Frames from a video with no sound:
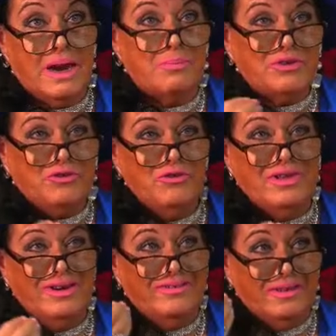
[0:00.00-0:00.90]
yeah.
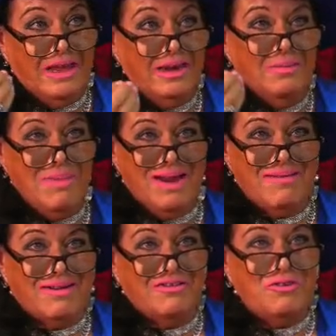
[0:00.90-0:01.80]
opportunities in
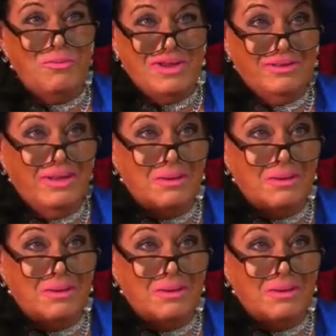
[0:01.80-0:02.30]
America to build